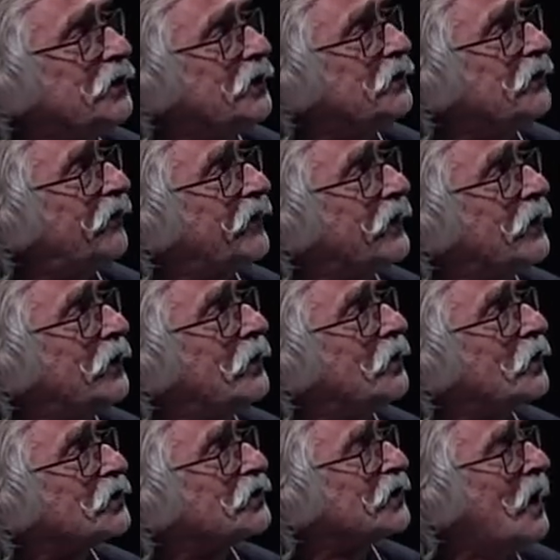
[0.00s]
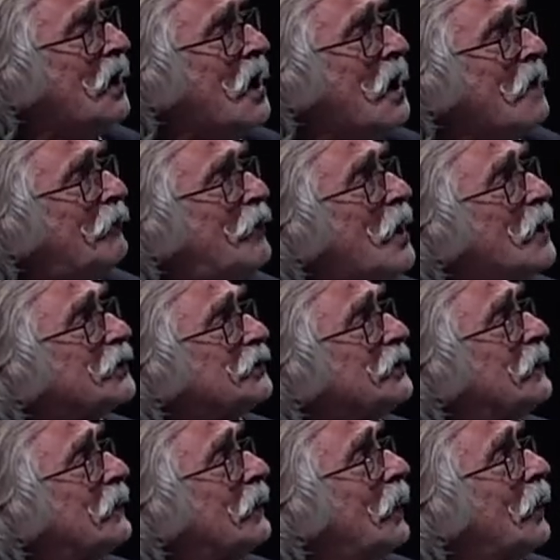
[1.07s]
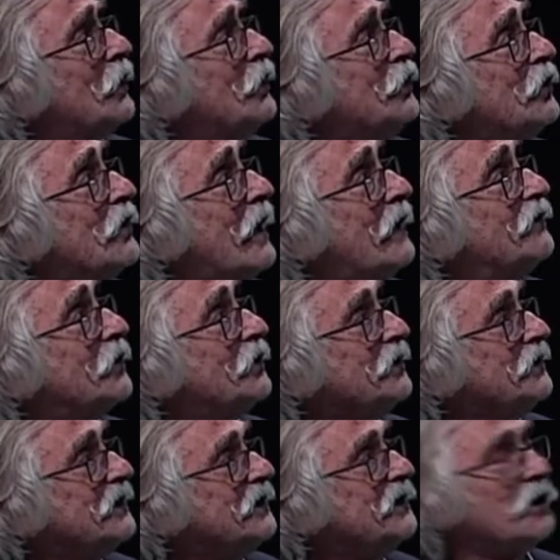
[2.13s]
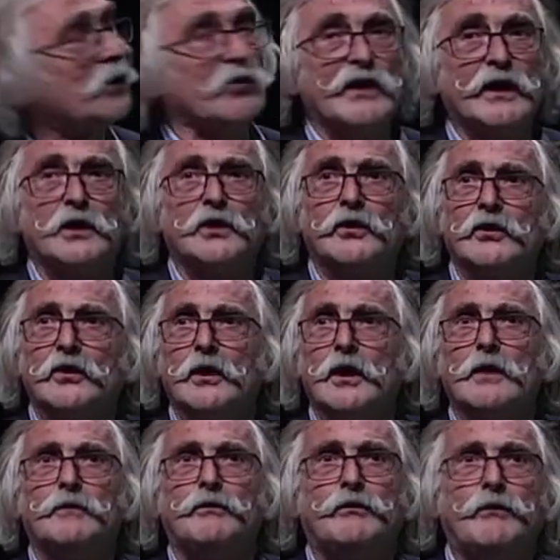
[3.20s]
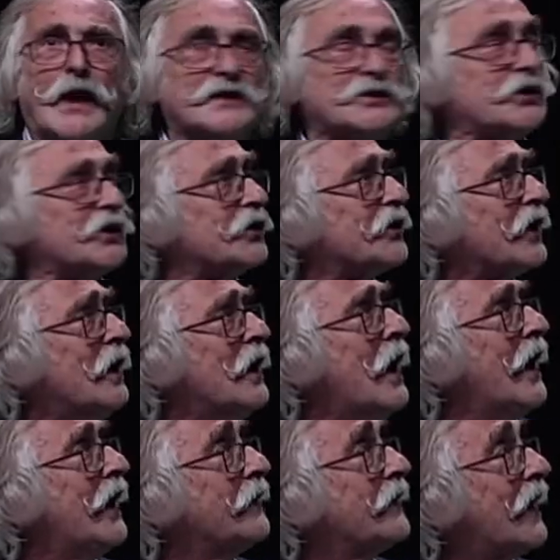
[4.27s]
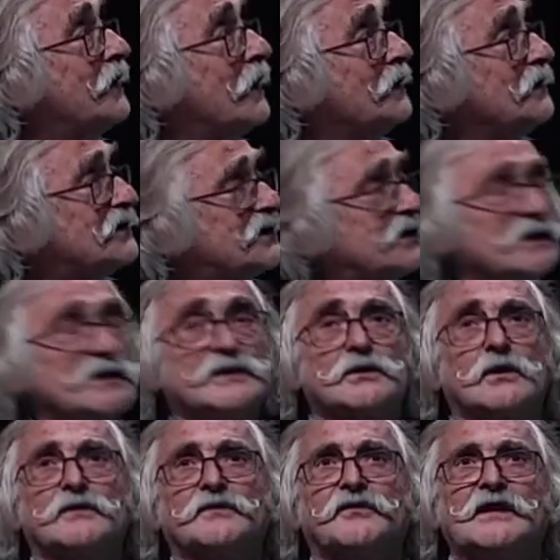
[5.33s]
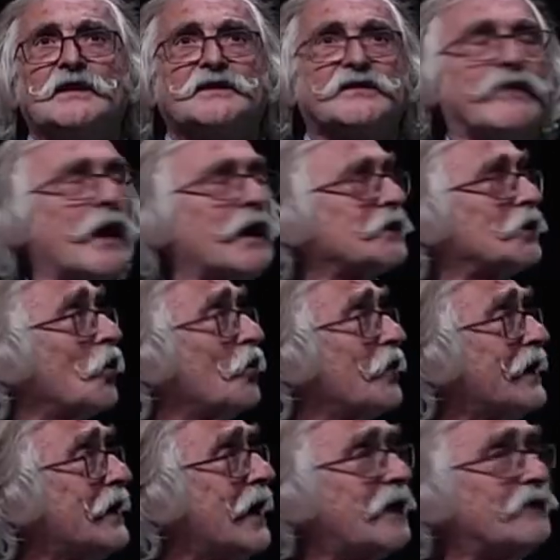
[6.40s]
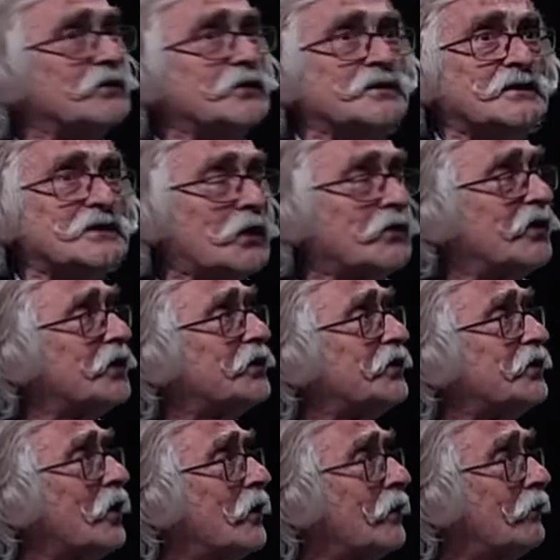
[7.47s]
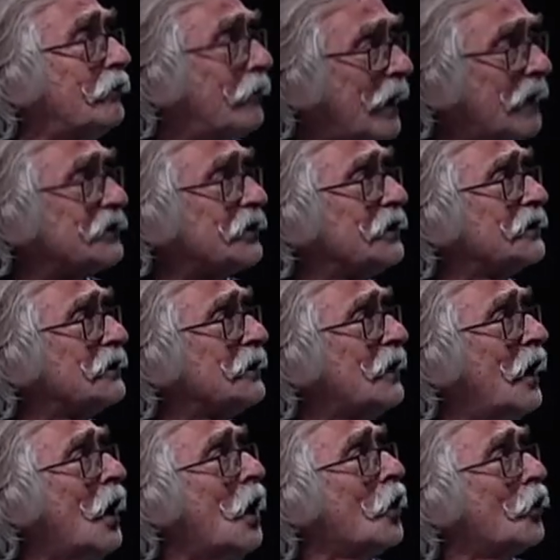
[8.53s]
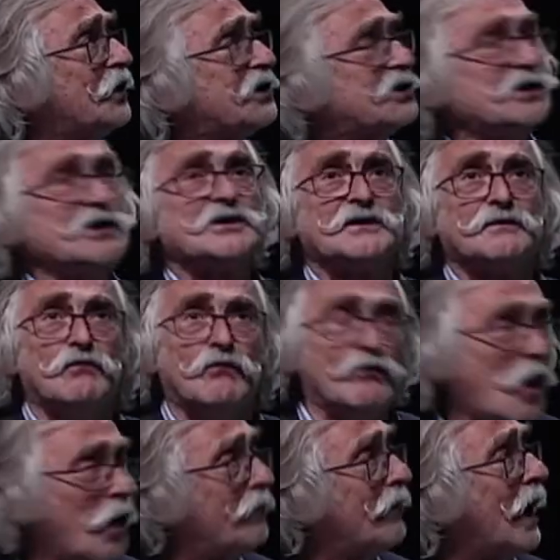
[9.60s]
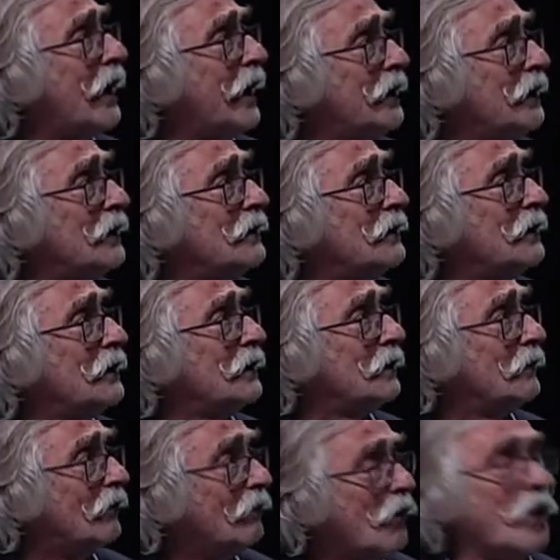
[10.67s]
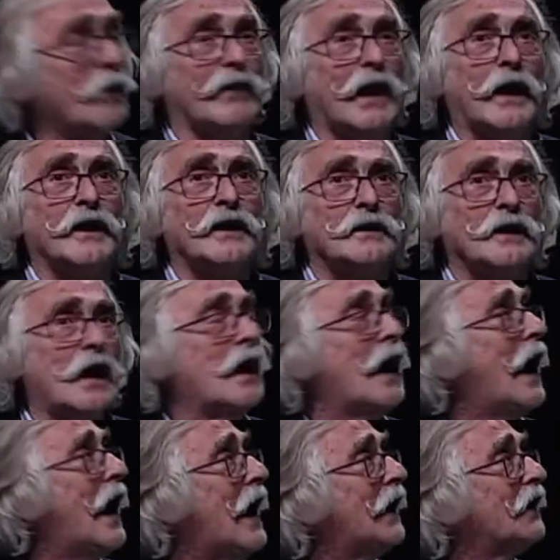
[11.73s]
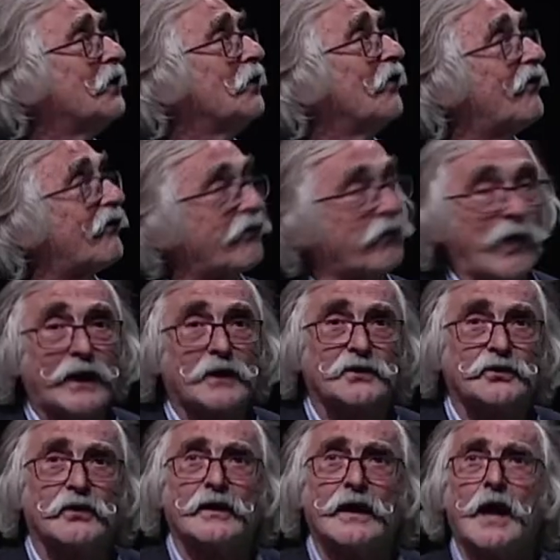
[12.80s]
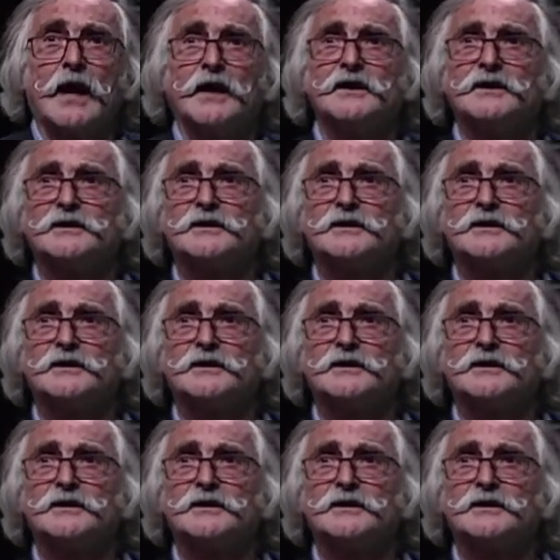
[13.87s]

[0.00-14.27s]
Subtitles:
figures, but you have an irregular pattern. And I insist on this fact. We have an irregular pattern which is mobile, and fractalized.